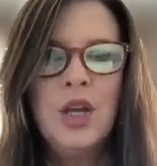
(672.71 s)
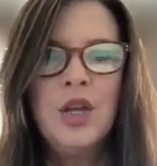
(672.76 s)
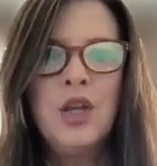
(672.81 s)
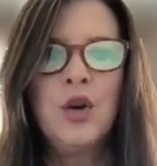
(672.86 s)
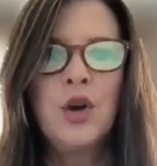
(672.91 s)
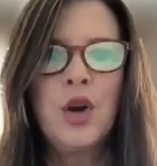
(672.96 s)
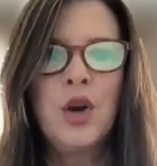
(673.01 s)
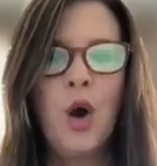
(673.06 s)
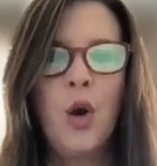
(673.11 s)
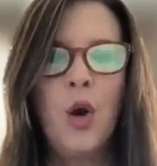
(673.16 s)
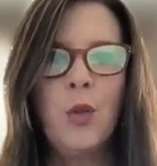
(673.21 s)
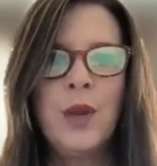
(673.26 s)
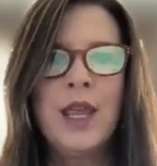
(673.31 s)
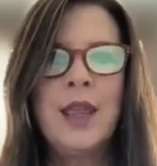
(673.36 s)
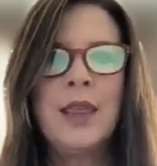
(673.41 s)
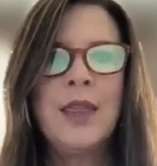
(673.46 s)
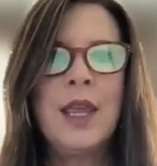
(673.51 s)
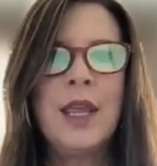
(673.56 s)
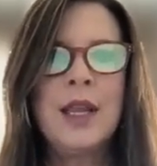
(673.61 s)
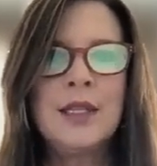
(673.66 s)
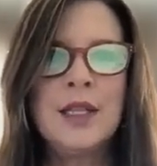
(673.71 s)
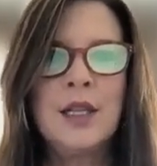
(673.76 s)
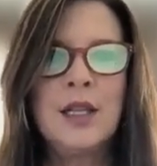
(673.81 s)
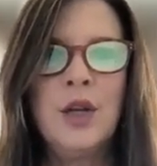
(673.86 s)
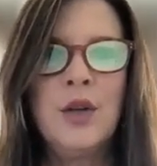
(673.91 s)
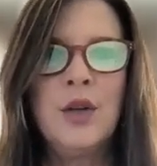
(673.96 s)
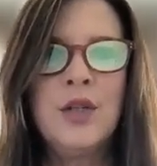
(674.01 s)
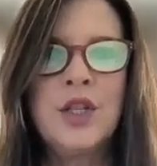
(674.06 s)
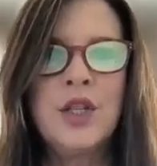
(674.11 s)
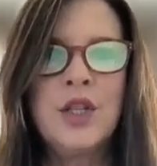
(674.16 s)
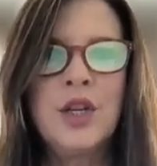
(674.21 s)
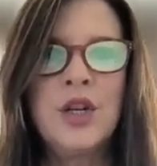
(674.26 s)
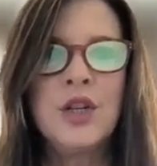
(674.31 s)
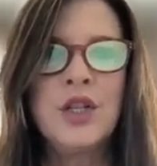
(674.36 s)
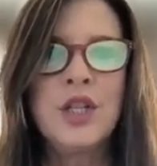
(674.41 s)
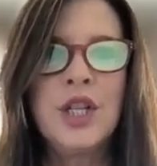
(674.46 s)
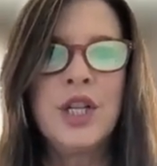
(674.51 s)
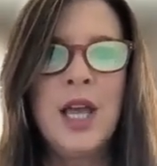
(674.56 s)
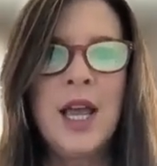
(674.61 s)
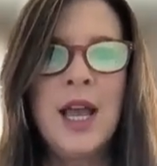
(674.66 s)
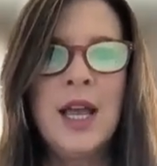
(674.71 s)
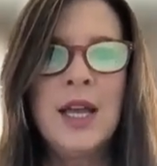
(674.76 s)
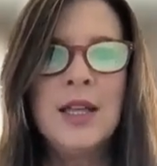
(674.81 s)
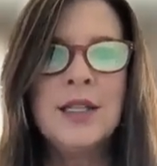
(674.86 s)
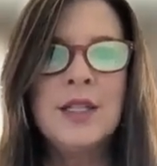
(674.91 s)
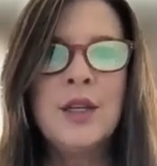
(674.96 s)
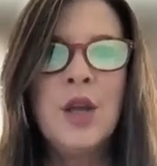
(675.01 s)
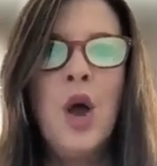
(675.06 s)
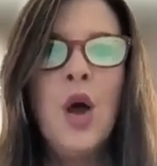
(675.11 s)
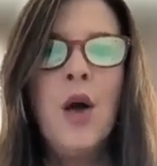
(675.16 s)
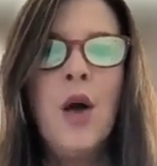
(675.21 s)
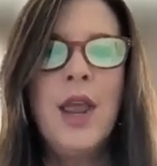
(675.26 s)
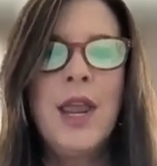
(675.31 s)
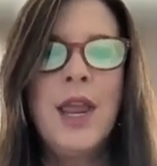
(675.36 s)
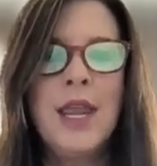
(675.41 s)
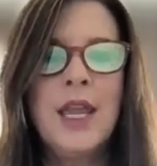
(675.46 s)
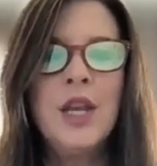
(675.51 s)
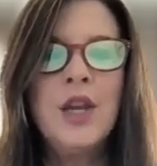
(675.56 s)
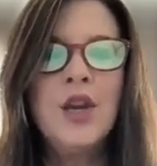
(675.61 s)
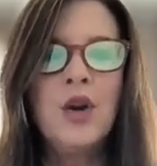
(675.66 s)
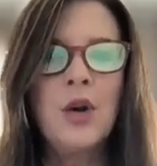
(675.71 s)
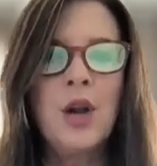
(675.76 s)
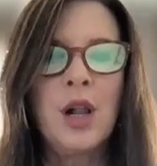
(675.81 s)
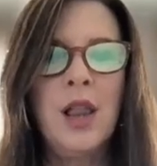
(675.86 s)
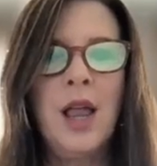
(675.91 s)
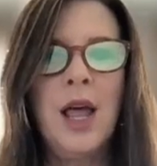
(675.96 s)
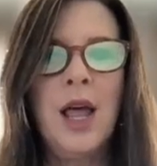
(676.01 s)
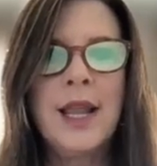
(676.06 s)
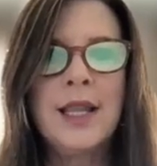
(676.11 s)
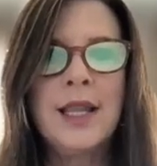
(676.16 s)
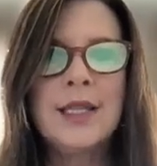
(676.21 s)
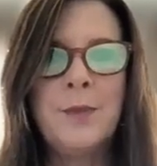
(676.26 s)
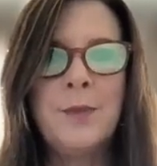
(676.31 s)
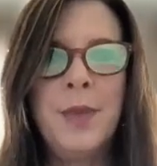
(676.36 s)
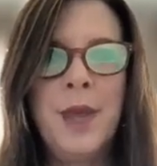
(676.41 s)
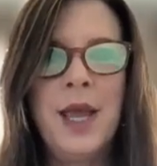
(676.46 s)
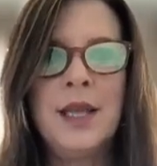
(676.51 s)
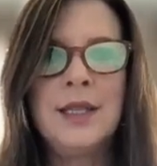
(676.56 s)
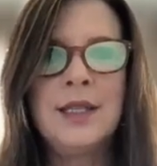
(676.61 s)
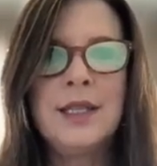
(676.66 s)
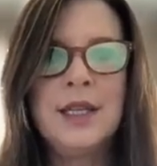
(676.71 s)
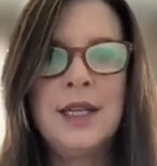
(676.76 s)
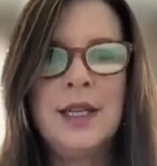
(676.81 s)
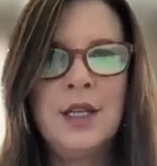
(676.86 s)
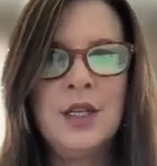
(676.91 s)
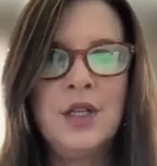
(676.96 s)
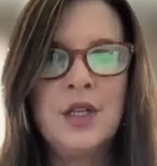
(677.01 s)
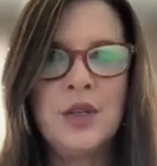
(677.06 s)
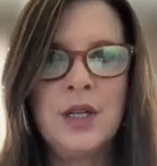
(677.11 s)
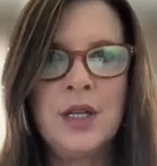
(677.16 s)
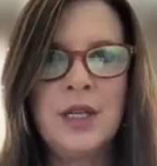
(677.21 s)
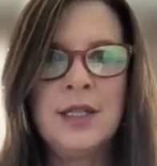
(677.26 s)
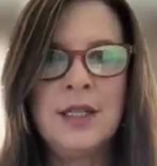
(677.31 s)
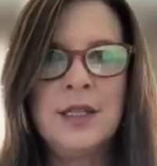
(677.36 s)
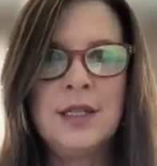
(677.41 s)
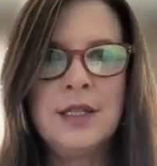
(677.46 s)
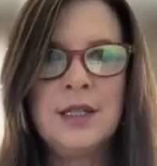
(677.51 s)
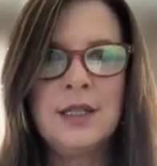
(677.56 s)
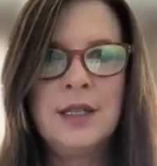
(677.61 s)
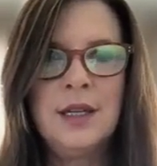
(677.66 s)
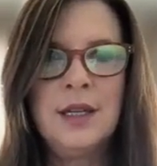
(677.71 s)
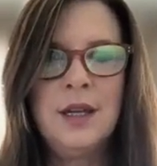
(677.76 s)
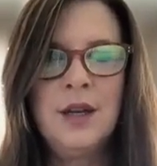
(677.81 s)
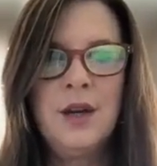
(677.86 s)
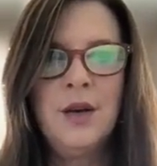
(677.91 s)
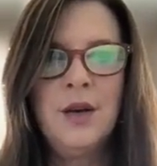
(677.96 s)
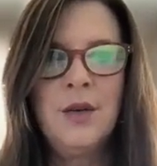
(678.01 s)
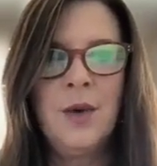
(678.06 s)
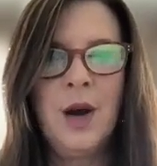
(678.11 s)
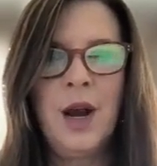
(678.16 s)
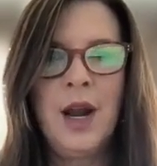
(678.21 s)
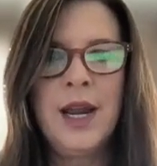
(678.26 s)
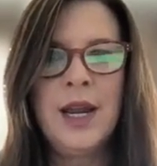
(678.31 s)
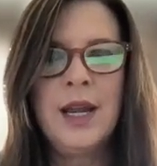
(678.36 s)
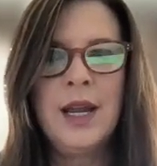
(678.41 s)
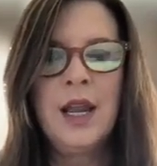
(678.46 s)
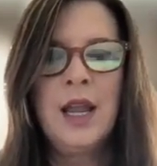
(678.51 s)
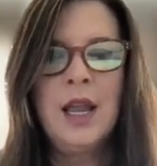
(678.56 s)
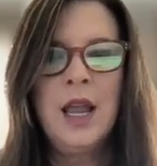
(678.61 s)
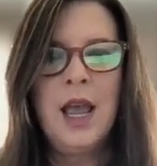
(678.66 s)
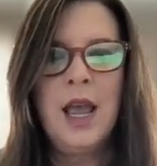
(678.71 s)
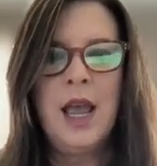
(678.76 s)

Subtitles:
You're holding things close to your chest in your client's best interest, right?